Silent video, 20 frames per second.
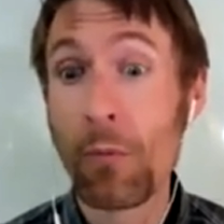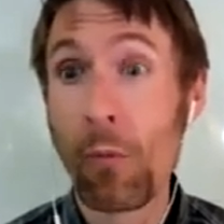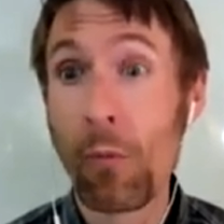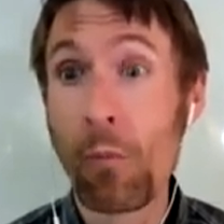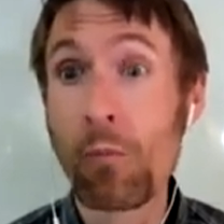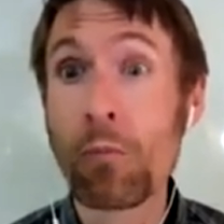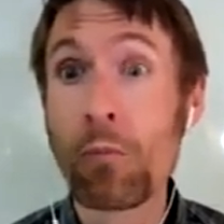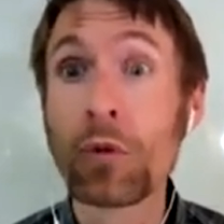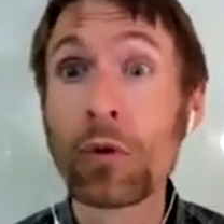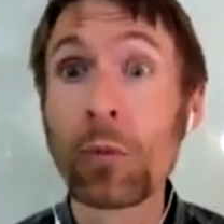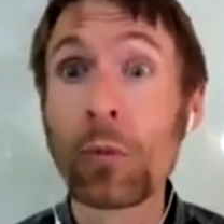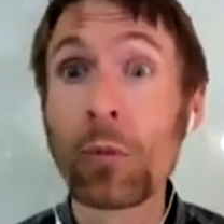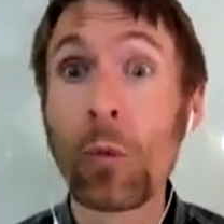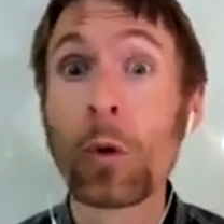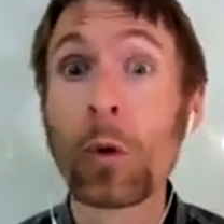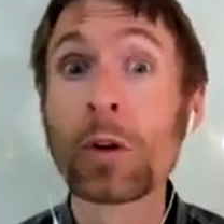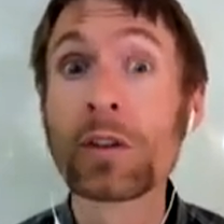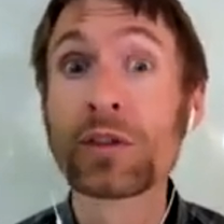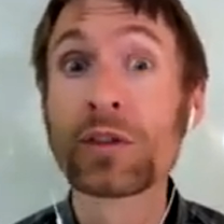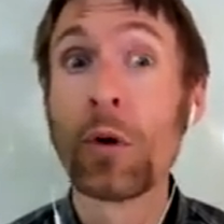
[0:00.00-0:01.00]

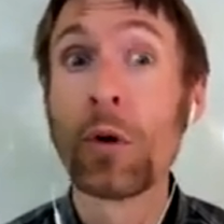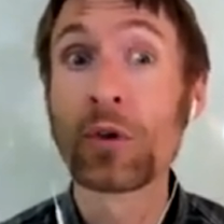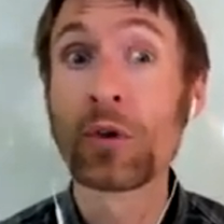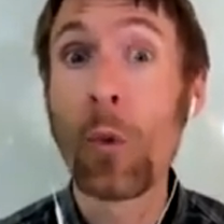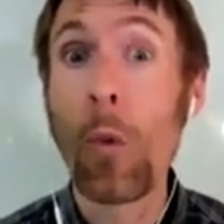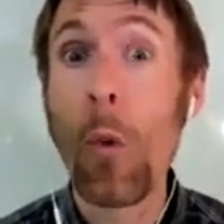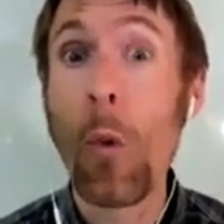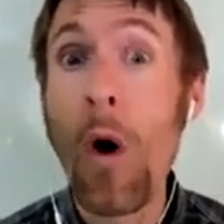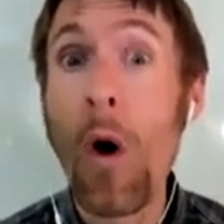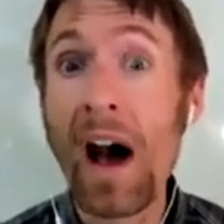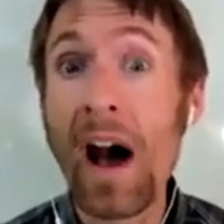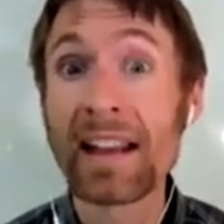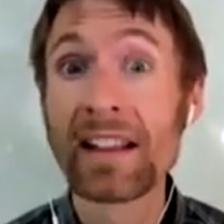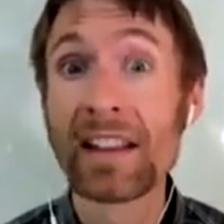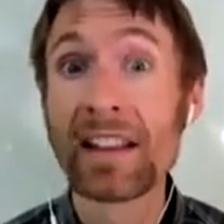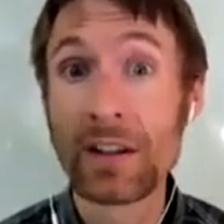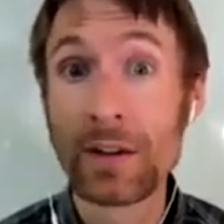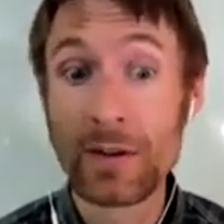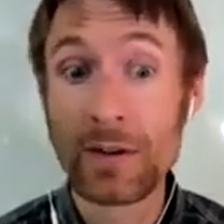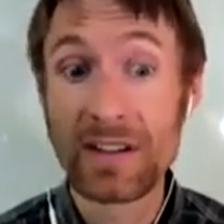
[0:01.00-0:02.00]
world's most
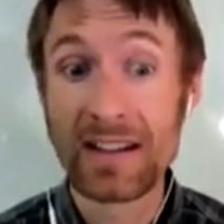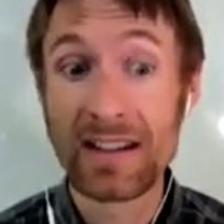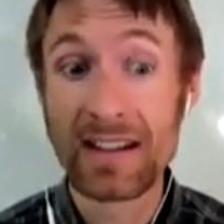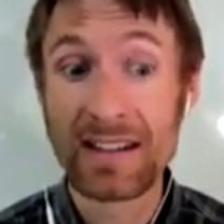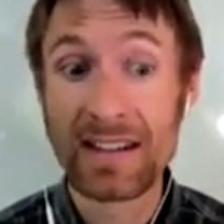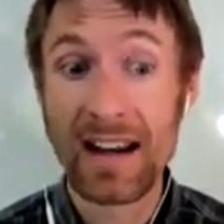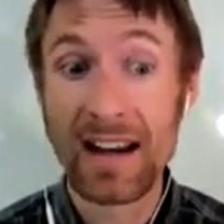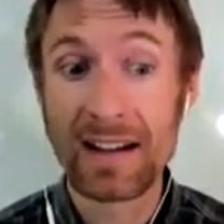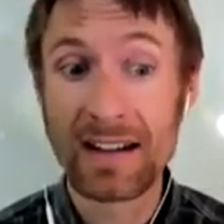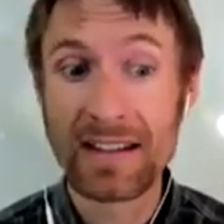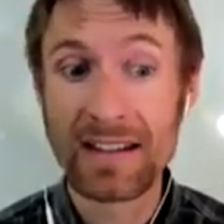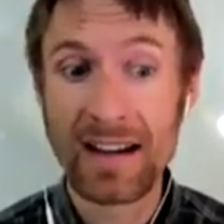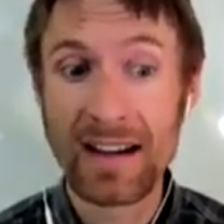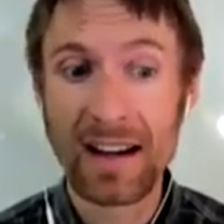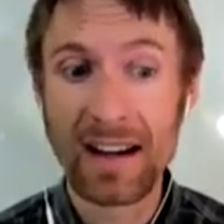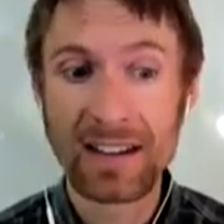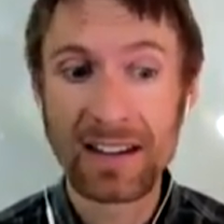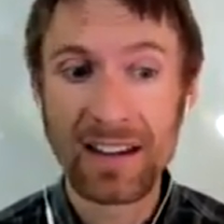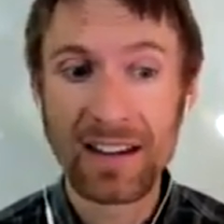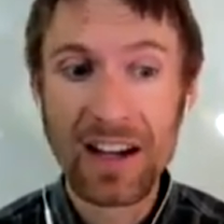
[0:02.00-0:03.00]
widely used
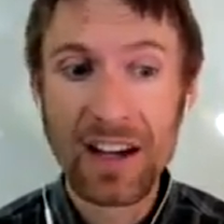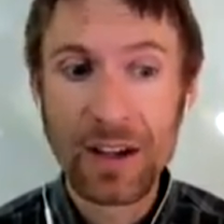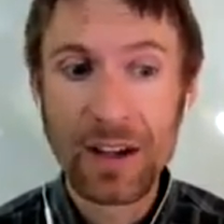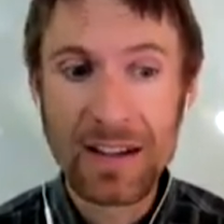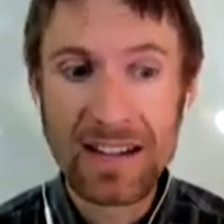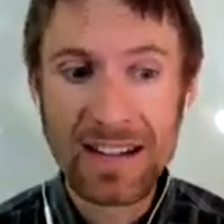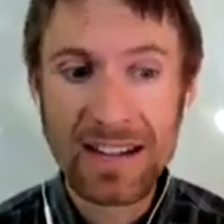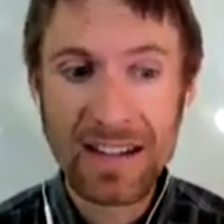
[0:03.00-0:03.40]
insecticides. You can see